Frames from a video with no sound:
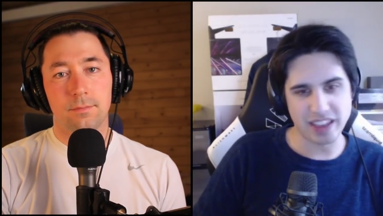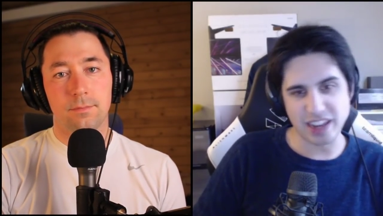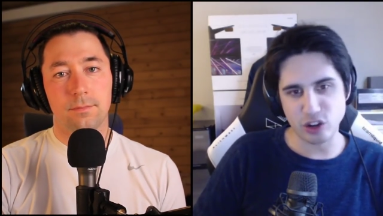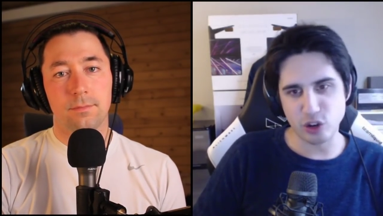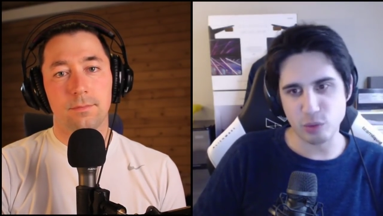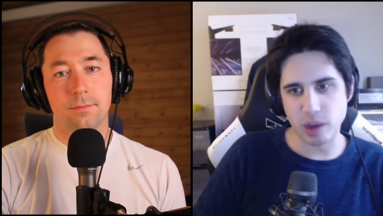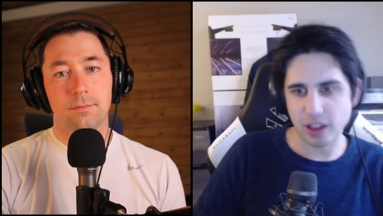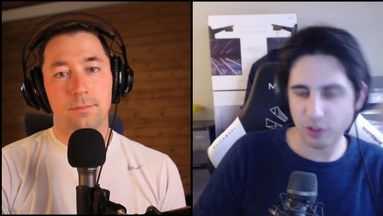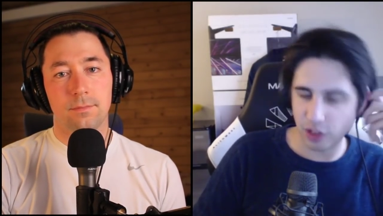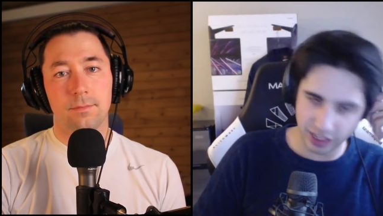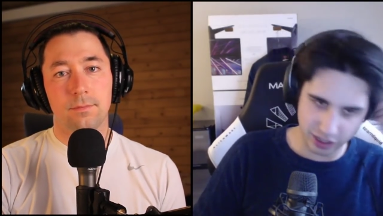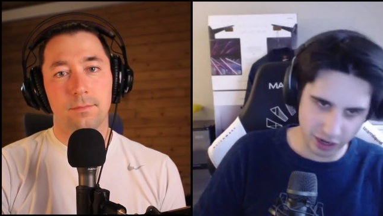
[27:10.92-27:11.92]
Speaker 1: and like knew my
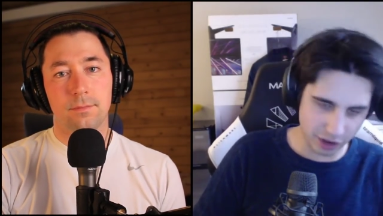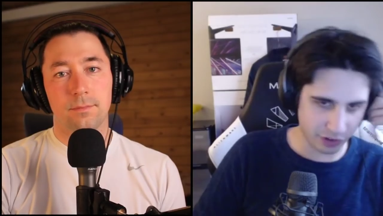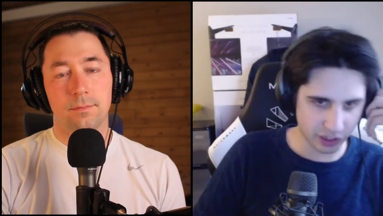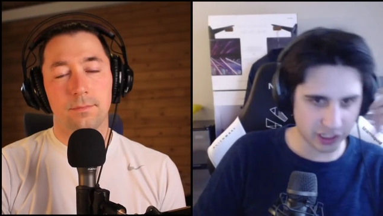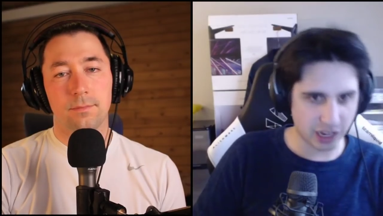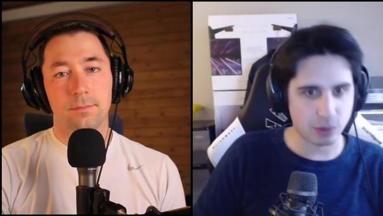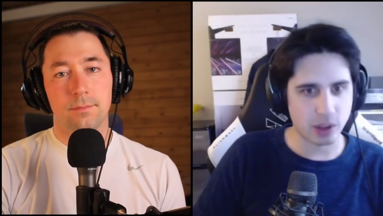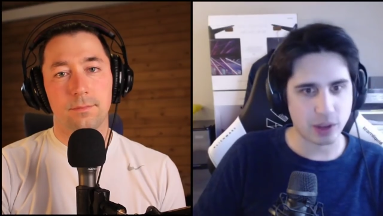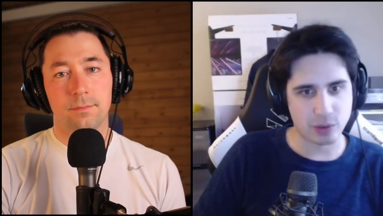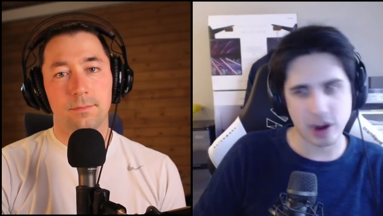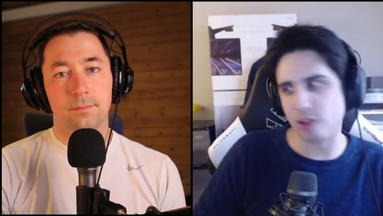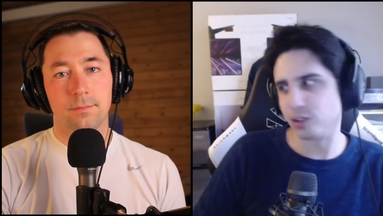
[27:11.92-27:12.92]
level. Like, you know, for example,
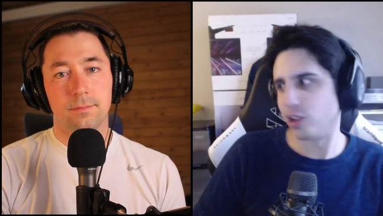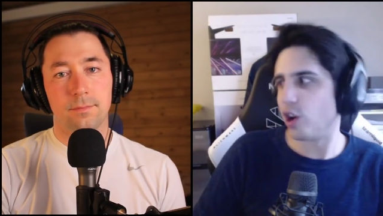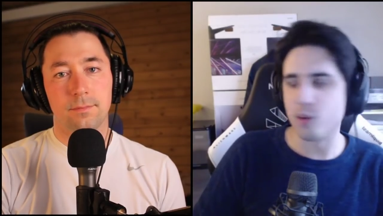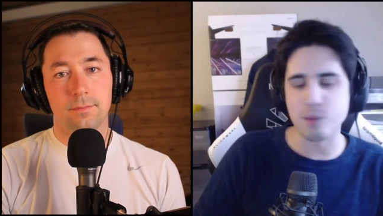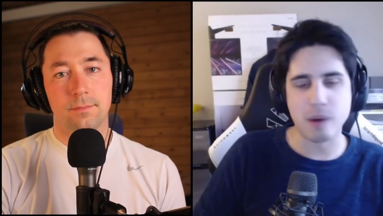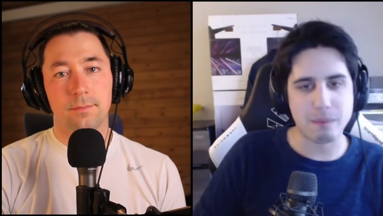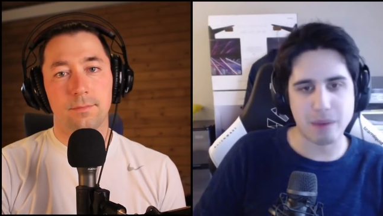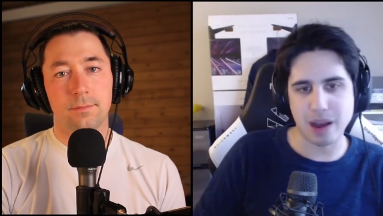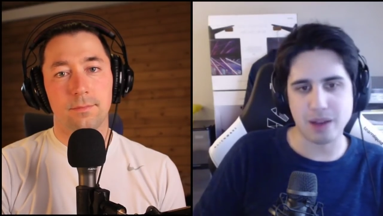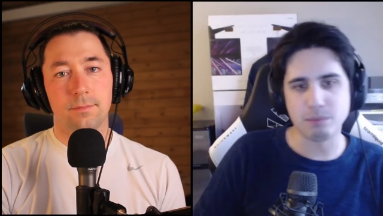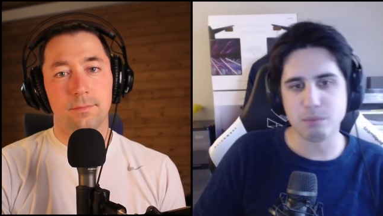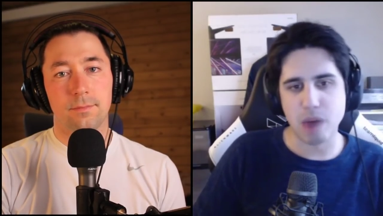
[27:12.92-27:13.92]
like when I was home, uh,
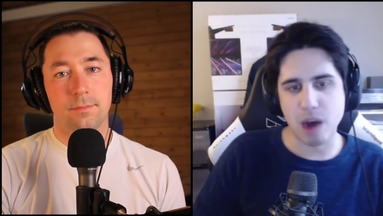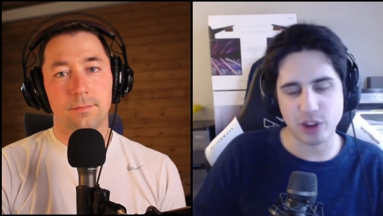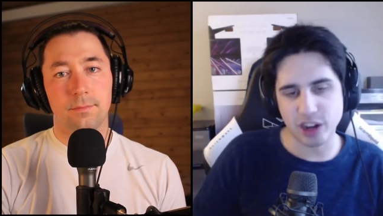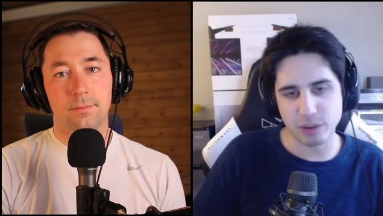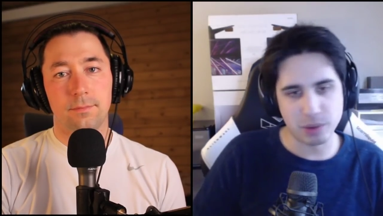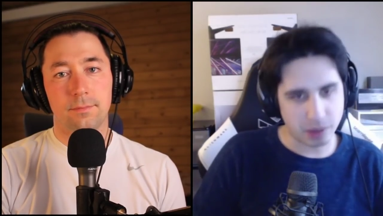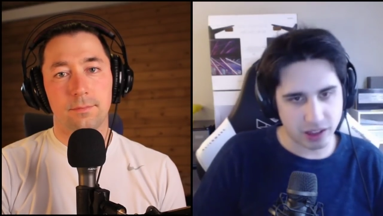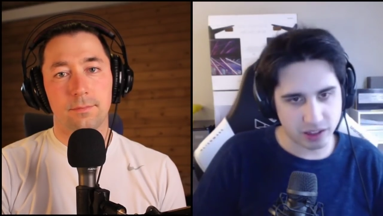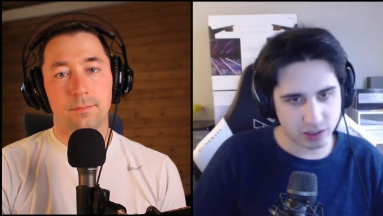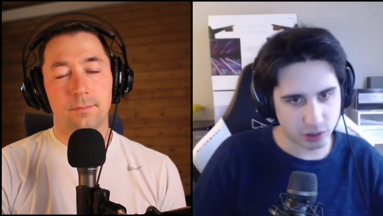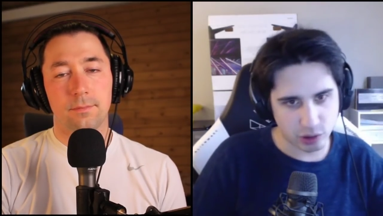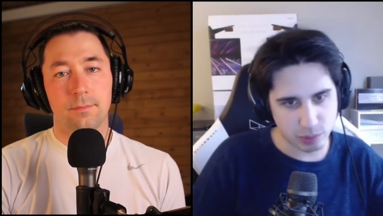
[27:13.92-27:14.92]
my mom would hear me play
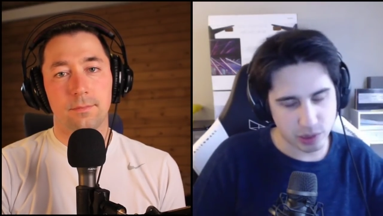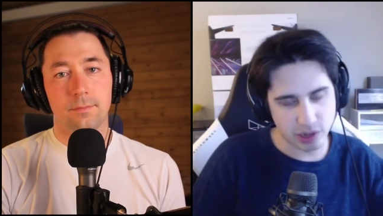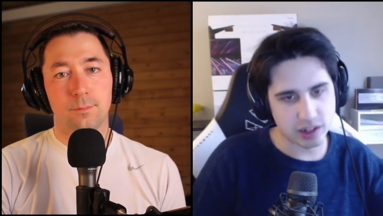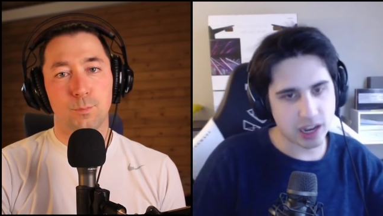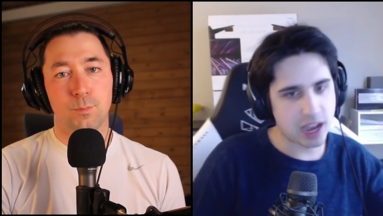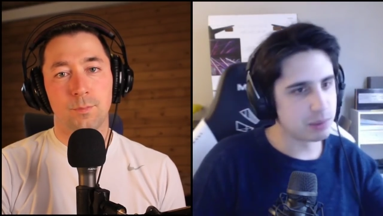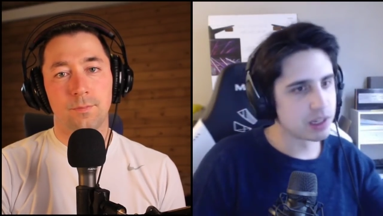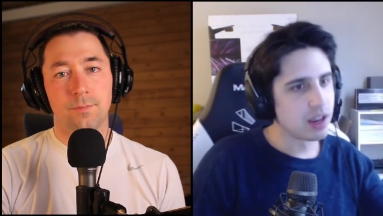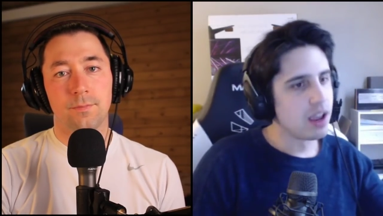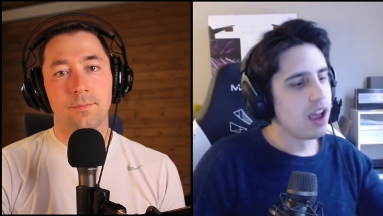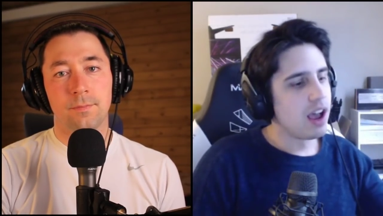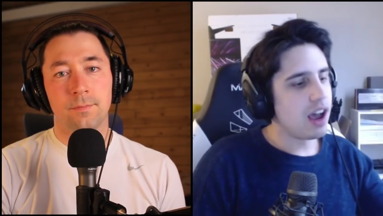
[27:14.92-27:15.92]
the solo a million times.
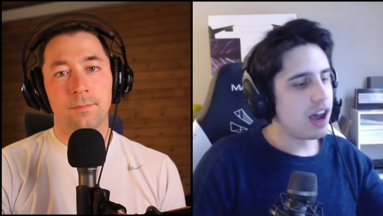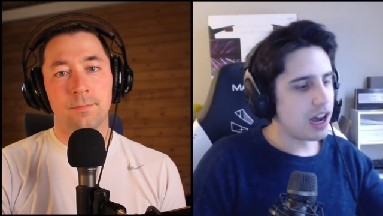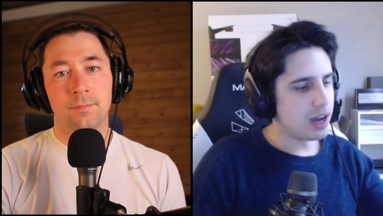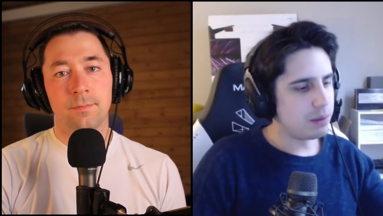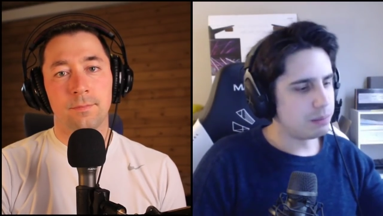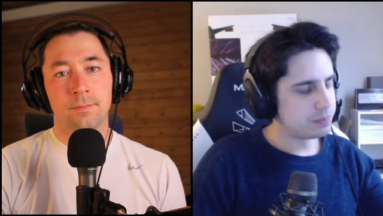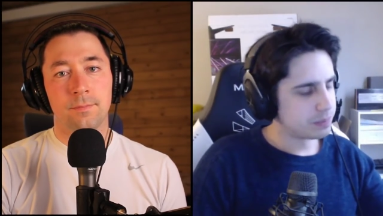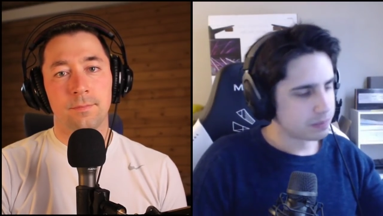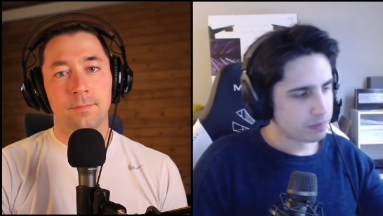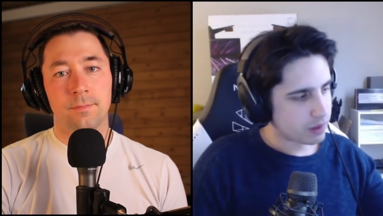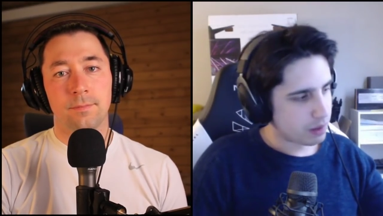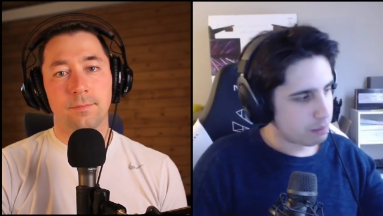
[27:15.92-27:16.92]
Um,
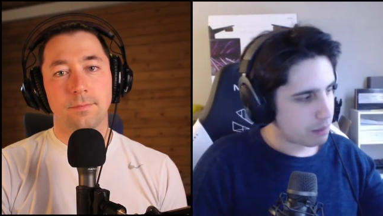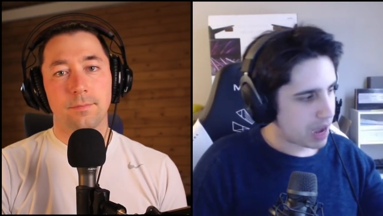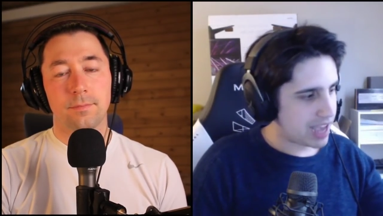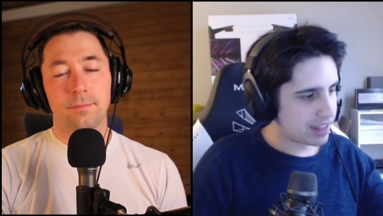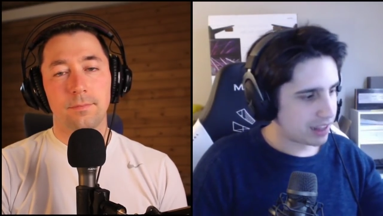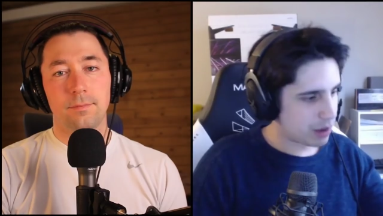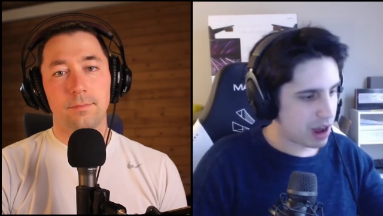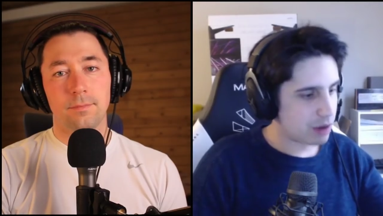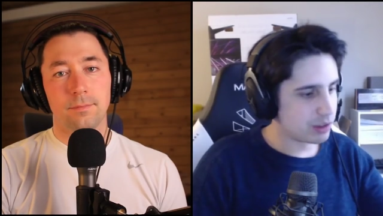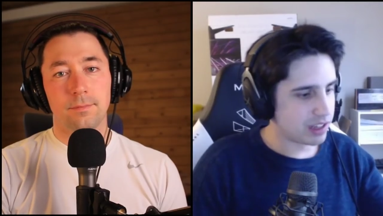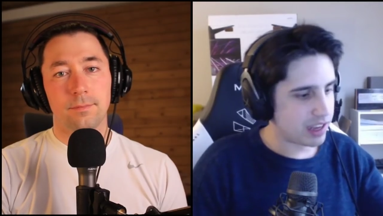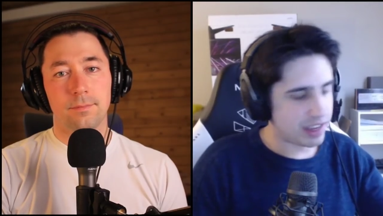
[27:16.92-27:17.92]
my like when
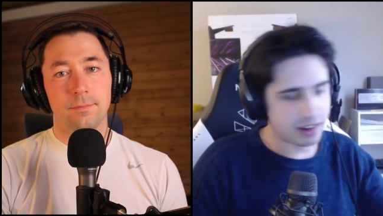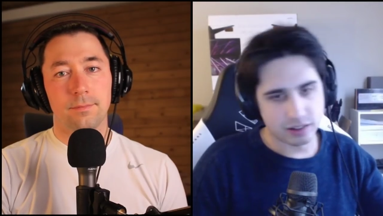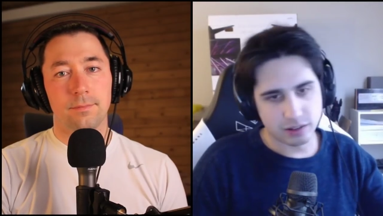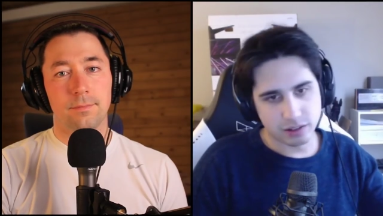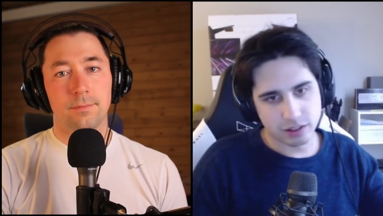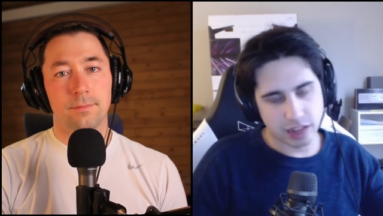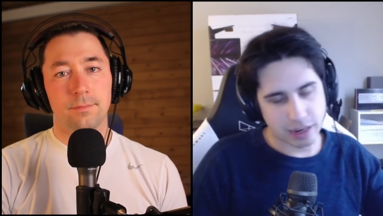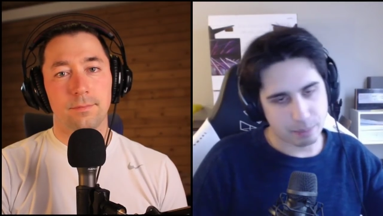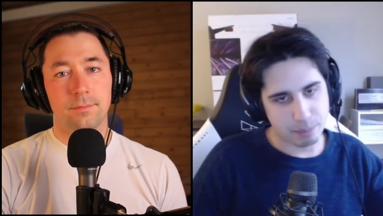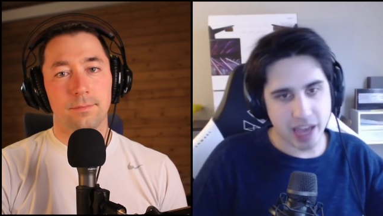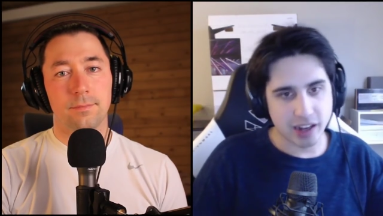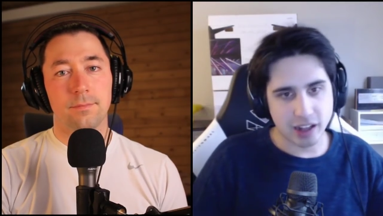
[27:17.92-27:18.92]
I was in
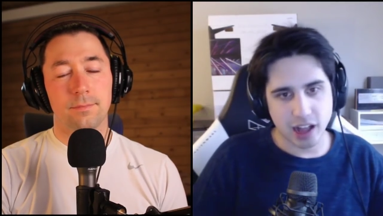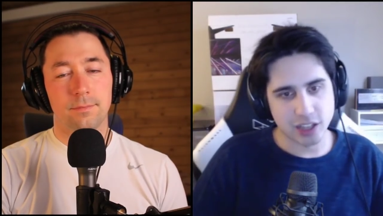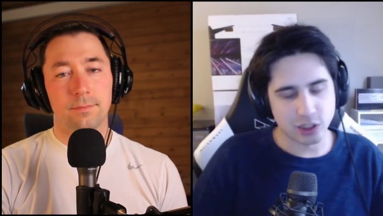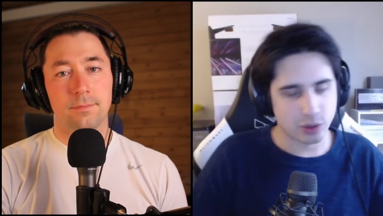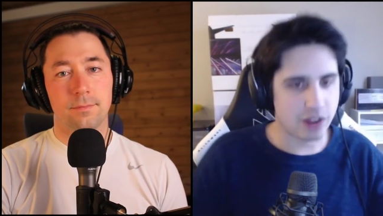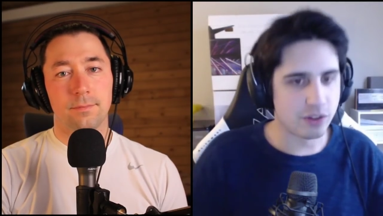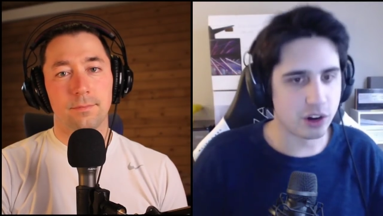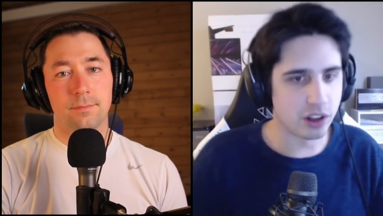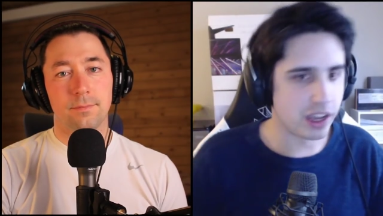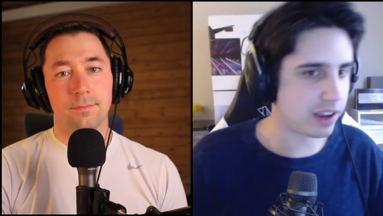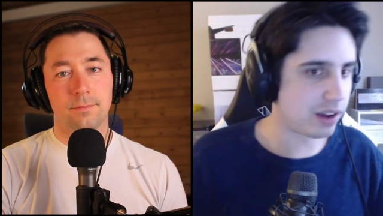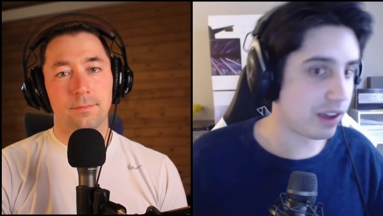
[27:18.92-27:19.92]
like band class or
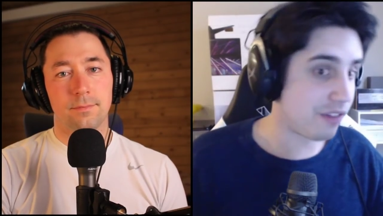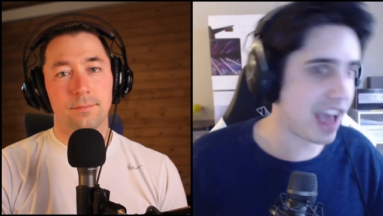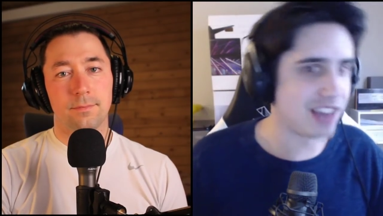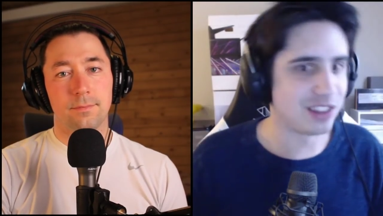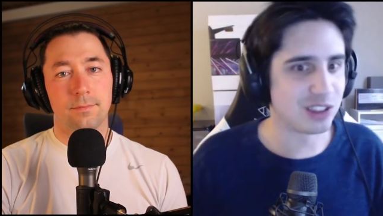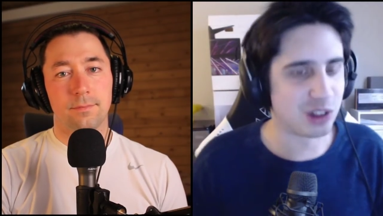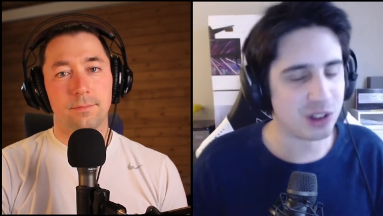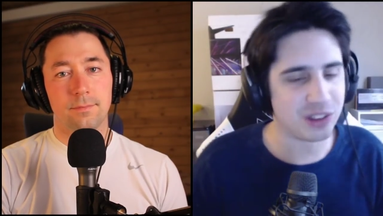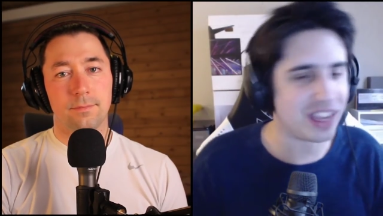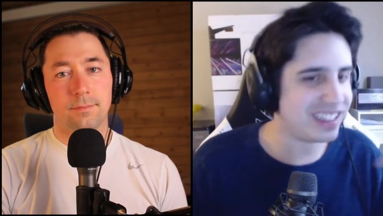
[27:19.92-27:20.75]
whatever, like if I had the solo,